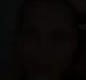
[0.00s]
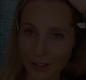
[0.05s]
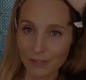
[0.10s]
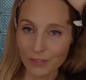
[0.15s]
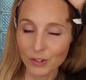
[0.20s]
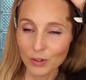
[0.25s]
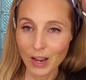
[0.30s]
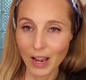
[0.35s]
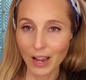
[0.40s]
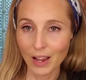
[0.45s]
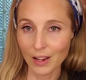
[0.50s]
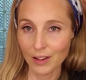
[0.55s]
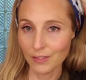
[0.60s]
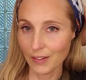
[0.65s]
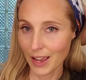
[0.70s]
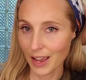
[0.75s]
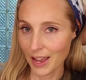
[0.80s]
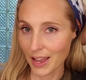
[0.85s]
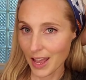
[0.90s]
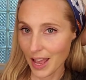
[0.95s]
If you have
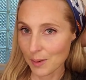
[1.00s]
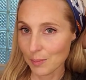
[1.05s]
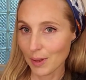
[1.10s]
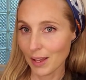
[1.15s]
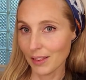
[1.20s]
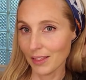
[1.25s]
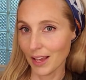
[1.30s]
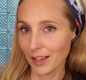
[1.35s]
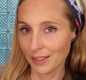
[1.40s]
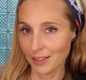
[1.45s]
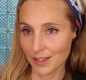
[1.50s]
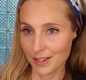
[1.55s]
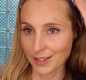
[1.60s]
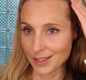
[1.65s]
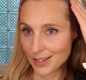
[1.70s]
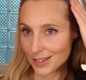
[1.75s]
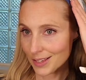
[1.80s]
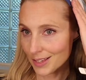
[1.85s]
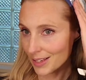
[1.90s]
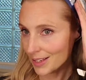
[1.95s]
a headband like this
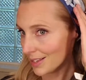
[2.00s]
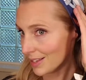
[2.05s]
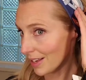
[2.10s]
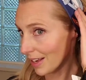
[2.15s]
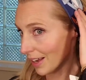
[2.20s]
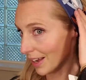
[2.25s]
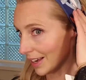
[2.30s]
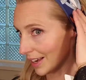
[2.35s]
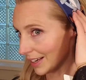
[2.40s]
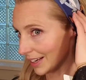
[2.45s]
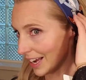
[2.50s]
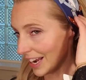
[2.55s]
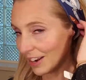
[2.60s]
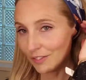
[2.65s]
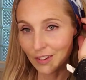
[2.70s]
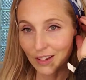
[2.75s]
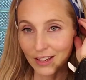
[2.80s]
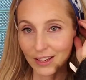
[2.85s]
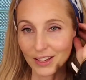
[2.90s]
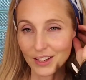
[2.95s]
is kind
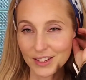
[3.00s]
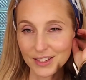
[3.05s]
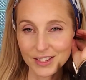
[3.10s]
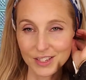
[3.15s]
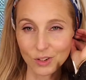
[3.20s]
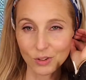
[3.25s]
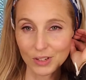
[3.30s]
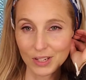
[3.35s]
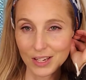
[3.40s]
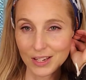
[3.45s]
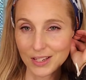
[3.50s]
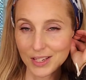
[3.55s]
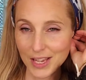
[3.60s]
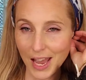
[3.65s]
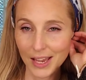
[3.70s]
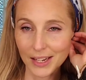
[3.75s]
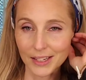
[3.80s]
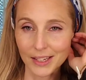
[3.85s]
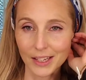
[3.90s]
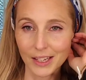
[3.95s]
of a silky,
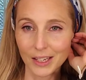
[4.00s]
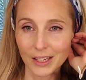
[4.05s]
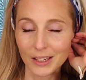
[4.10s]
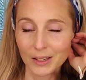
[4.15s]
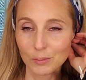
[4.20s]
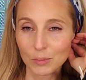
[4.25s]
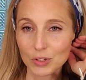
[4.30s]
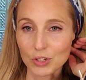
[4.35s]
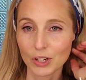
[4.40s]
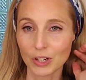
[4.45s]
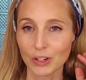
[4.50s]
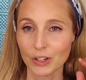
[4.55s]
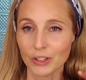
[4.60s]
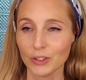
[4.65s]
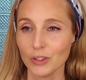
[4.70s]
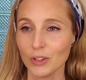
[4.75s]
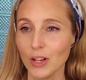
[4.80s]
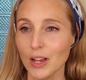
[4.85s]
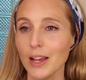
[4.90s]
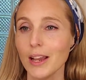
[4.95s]
satiny
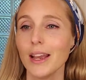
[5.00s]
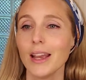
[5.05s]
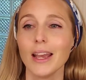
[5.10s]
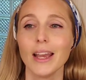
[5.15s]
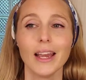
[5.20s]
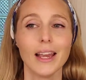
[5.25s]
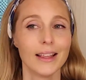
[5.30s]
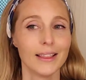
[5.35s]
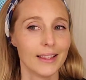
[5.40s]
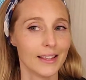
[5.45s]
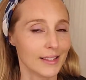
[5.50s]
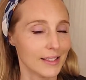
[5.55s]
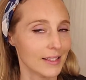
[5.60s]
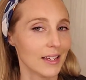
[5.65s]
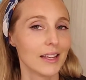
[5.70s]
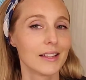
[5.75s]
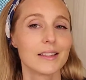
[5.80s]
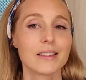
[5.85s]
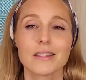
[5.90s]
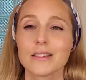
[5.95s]
material, and this
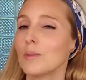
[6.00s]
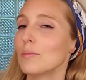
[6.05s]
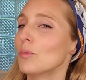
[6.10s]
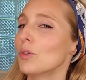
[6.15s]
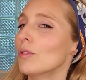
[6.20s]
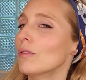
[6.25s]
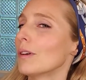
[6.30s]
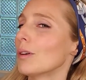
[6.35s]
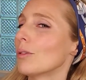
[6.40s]
tends to move